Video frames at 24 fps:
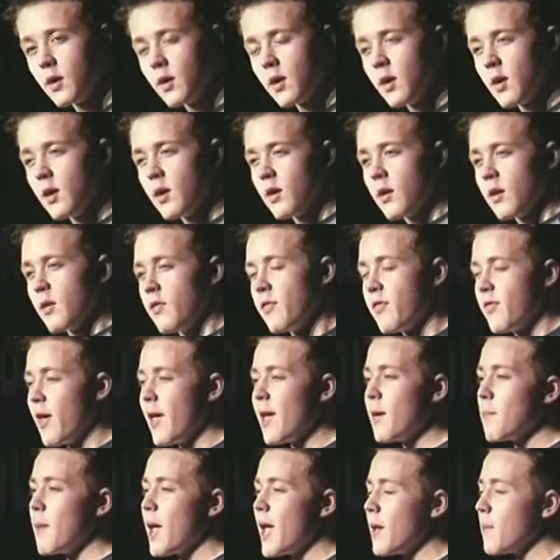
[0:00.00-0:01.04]
unique and
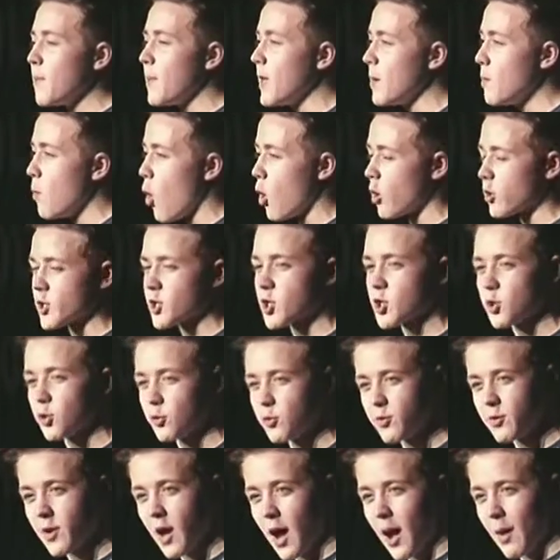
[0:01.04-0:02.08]
original. He has a different
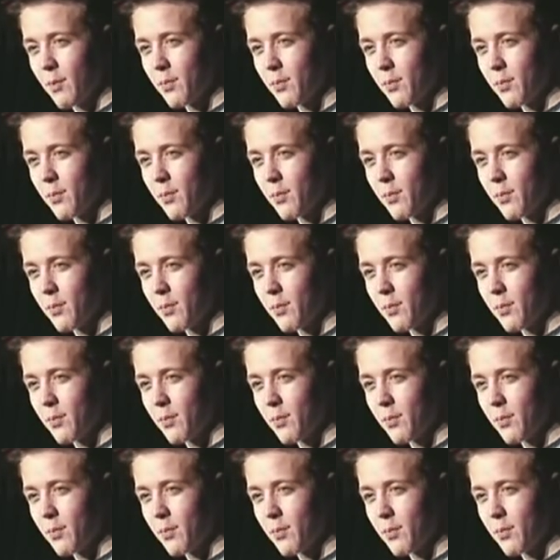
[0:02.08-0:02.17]
point of